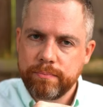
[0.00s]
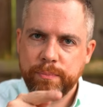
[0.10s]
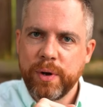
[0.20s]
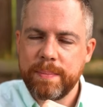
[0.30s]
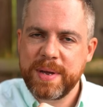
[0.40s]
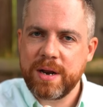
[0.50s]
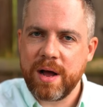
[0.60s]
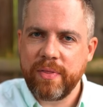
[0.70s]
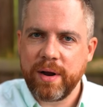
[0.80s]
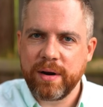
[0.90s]
put a bead
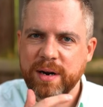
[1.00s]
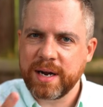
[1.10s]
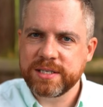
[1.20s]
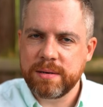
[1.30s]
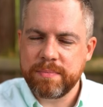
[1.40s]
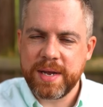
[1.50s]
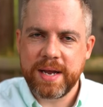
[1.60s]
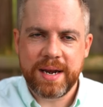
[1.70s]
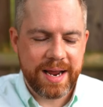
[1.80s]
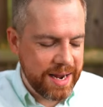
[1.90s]
on there, a custom
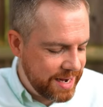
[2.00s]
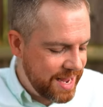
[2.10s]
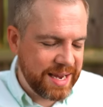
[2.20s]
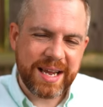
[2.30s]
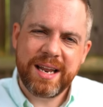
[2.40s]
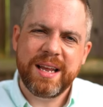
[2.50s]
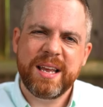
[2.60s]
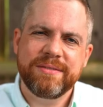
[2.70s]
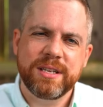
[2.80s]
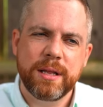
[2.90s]
bead, and it, it kind of
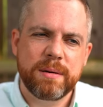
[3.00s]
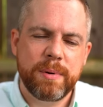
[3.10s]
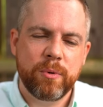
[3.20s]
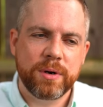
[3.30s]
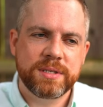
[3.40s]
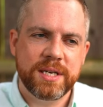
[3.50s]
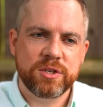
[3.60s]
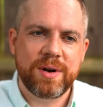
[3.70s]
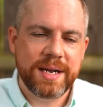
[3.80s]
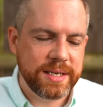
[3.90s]
gives a little bit more
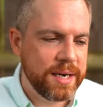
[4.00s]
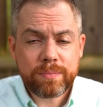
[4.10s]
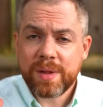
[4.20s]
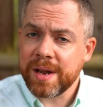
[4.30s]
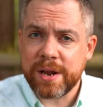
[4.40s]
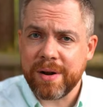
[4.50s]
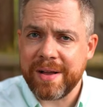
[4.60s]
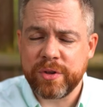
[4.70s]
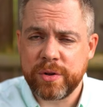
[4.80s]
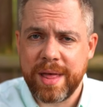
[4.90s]
accessorizing. you don't
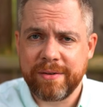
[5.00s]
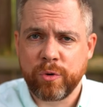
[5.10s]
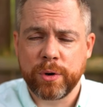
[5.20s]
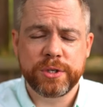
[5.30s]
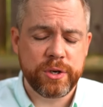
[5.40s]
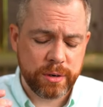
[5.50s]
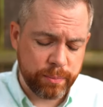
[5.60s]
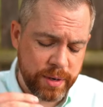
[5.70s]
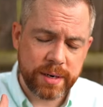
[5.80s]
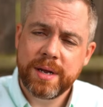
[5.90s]
have to do that, of course. You
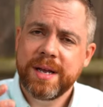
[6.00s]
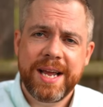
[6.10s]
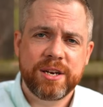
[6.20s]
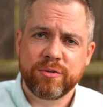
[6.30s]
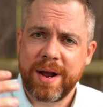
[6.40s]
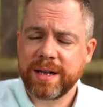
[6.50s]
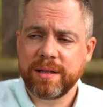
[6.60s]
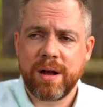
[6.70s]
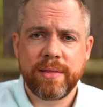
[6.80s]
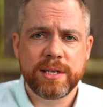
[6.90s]
could put it
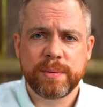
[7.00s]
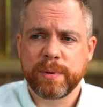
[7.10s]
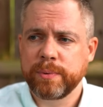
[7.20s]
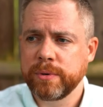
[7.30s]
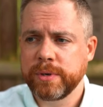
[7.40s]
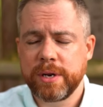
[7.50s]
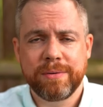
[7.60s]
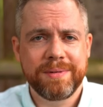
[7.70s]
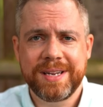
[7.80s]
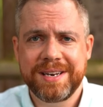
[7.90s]
directly on the zipper pull. You
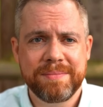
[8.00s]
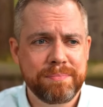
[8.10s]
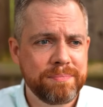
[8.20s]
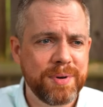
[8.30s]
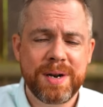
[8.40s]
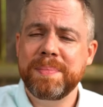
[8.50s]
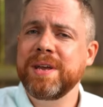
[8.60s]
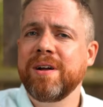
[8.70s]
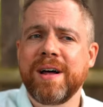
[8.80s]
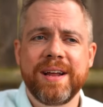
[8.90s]
don't need to put a
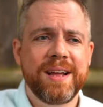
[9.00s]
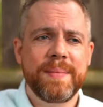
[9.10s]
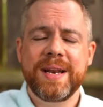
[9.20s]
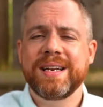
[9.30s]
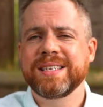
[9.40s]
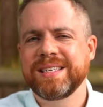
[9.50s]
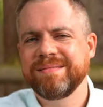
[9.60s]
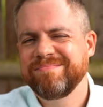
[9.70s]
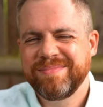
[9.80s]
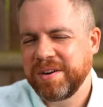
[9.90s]
bead on it. I mean, it doesn't,
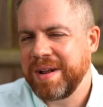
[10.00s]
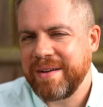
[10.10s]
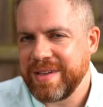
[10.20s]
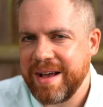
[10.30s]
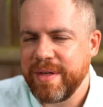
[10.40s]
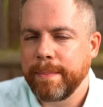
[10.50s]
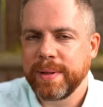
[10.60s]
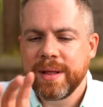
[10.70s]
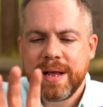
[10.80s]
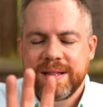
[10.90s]
you don't have to have that,
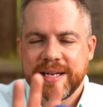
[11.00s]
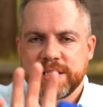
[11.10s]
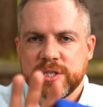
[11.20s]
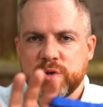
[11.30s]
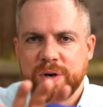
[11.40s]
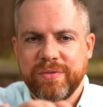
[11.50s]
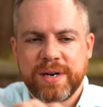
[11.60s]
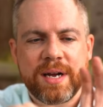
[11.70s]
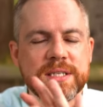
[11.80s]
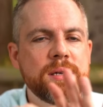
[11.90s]
but this is sort of a
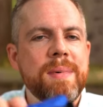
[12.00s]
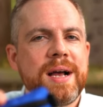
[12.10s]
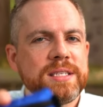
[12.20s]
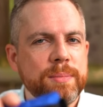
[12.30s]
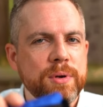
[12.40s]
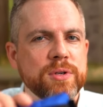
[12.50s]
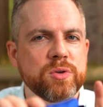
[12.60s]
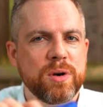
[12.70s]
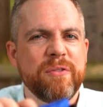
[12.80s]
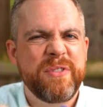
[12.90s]
customizable
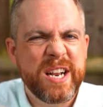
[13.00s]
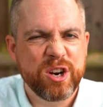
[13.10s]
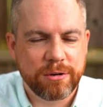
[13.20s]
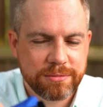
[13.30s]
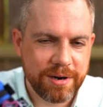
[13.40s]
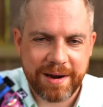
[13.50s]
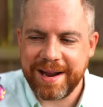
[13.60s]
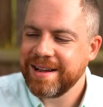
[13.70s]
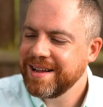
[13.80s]
sort of feature, Okay,